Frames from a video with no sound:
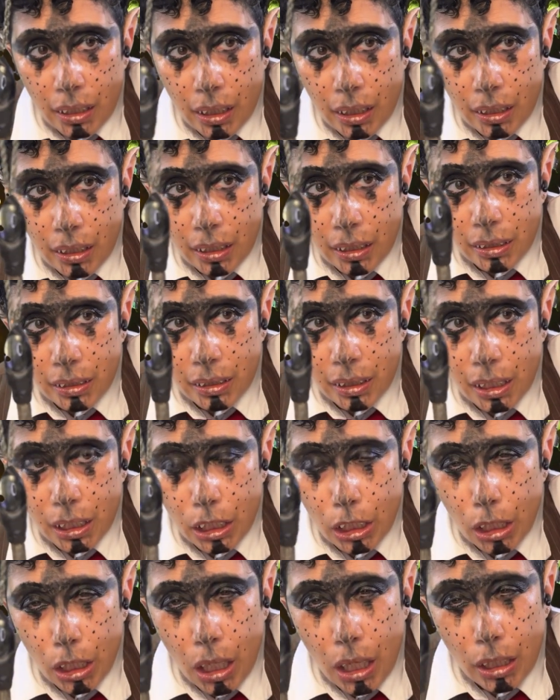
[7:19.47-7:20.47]
It's
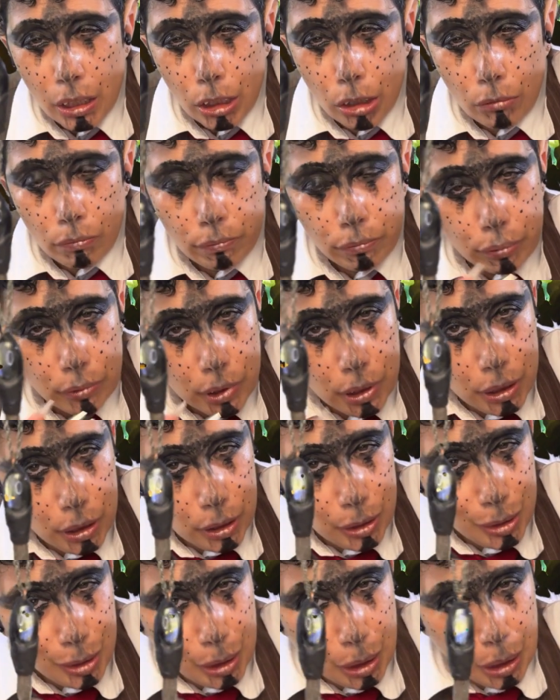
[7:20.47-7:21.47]
not the
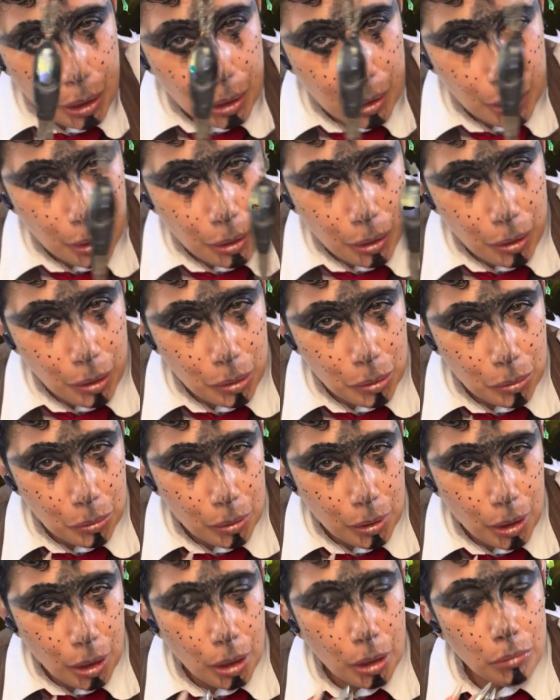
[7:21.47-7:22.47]
prettiest thing of the whole
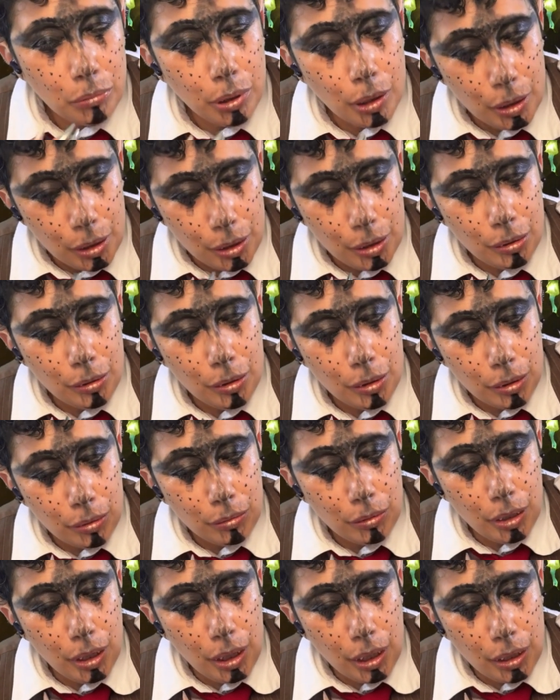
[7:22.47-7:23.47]
world, but
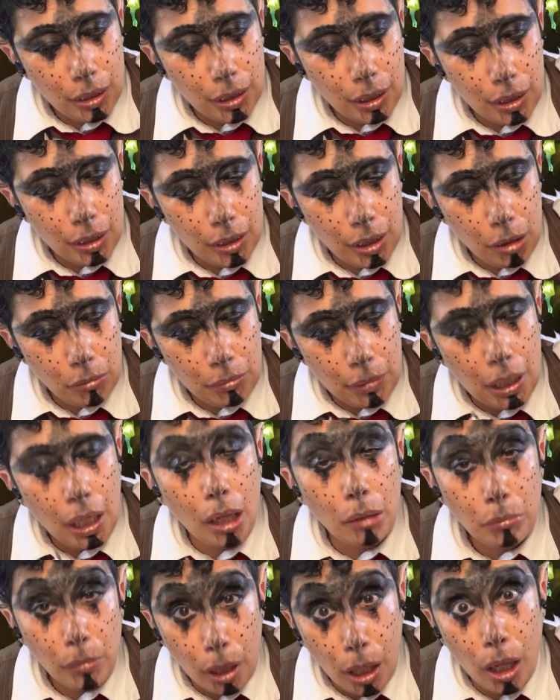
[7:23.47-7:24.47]
I mean,
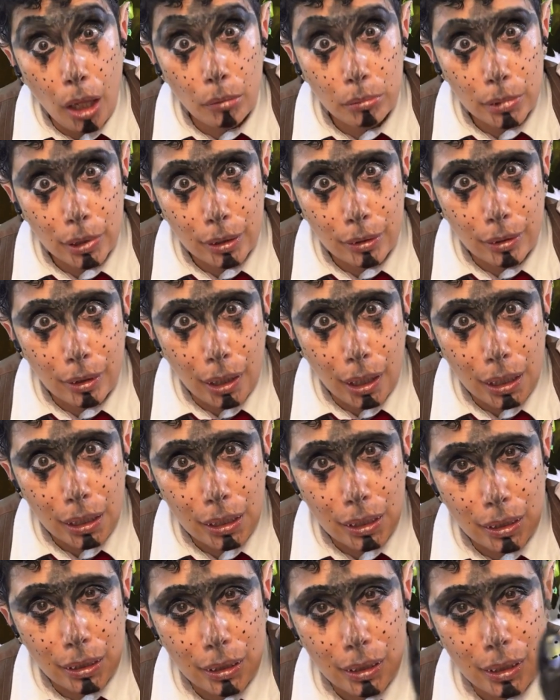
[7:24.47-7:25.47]
I'm a goblin,
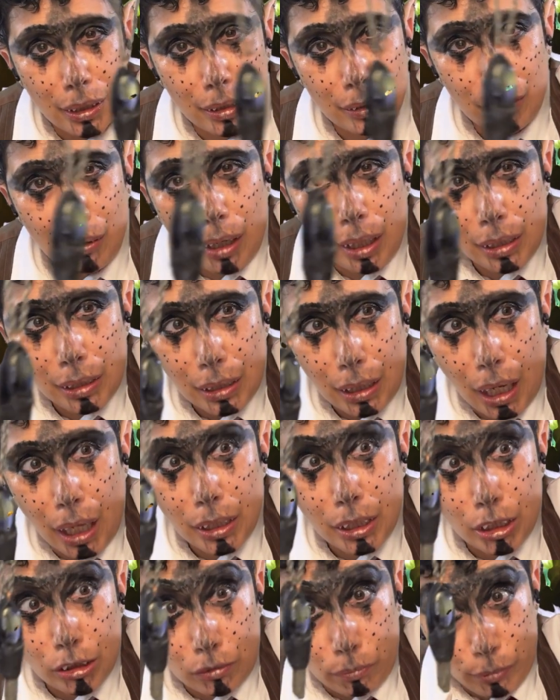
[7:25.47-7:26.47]
okay? All right,
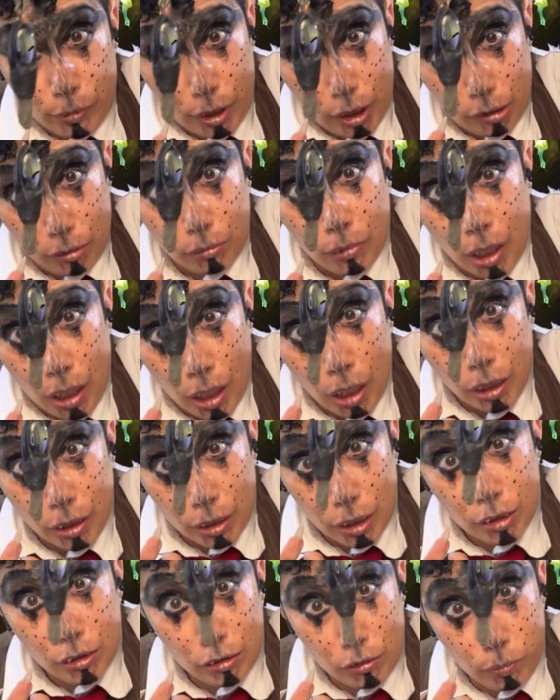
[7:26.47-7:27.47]
this
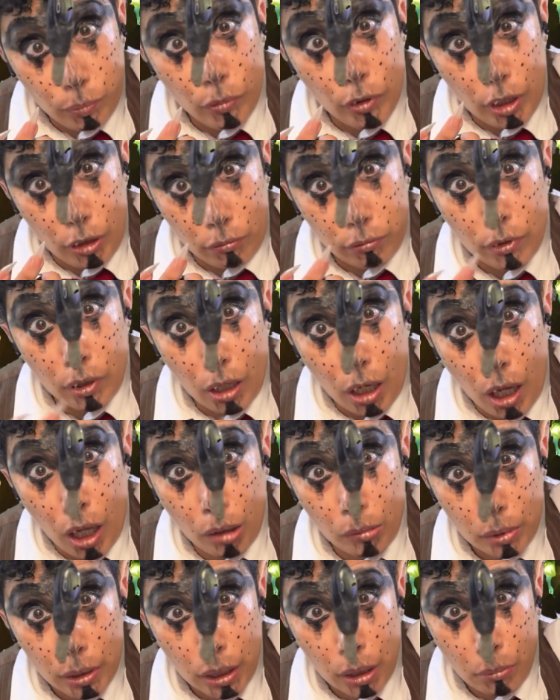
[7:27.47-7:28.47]
is pretty for a
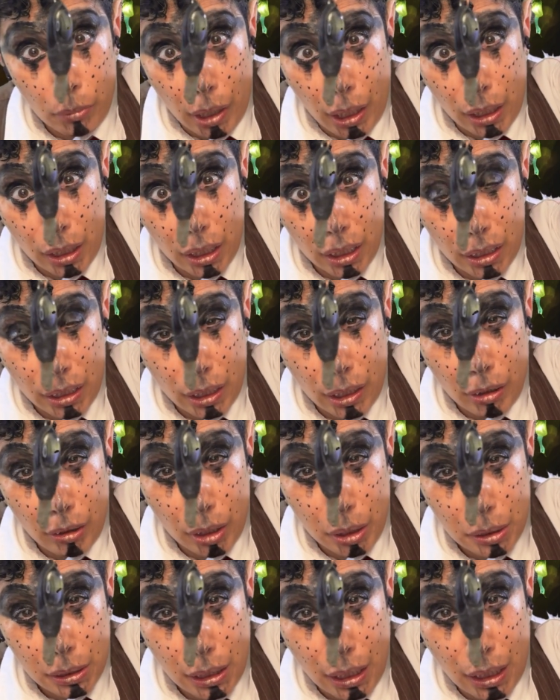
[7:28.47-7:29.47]
goblin to made it, you know what
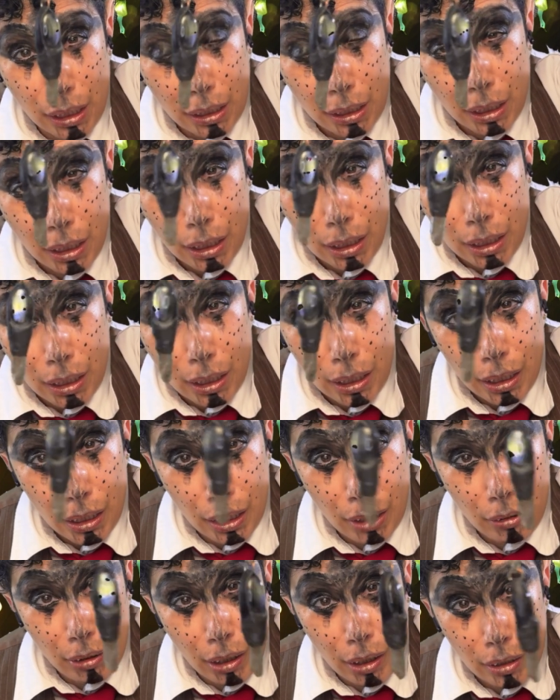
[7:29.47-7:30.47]
I'm saying?
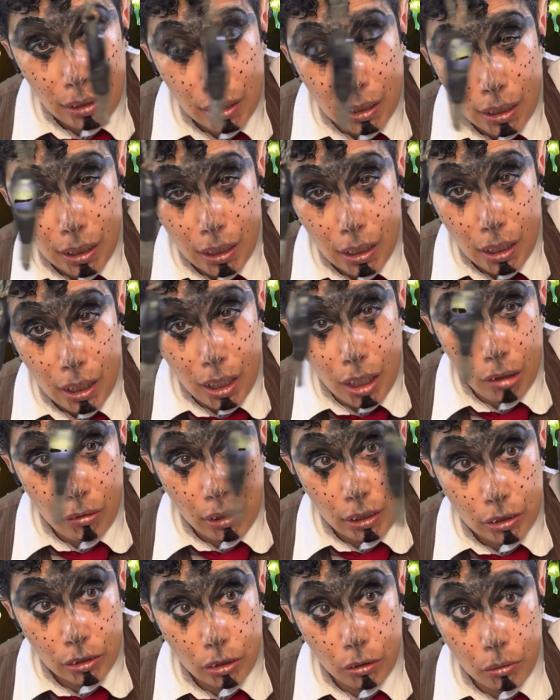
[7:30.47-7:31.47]
Here we go. All
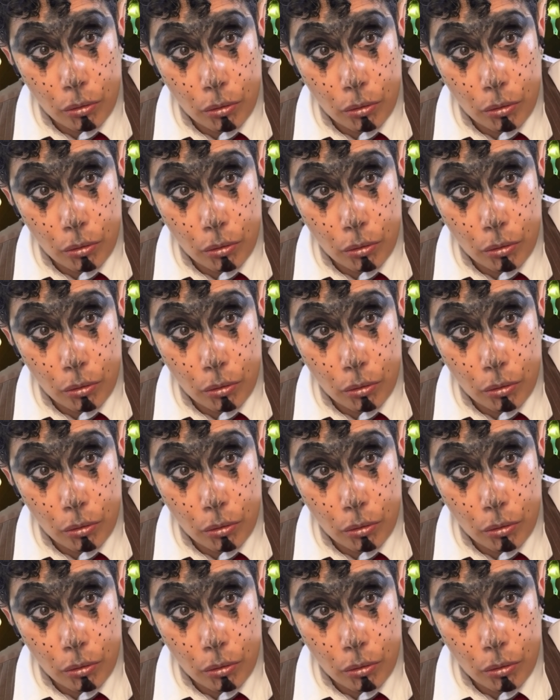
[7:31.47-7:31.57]
right, so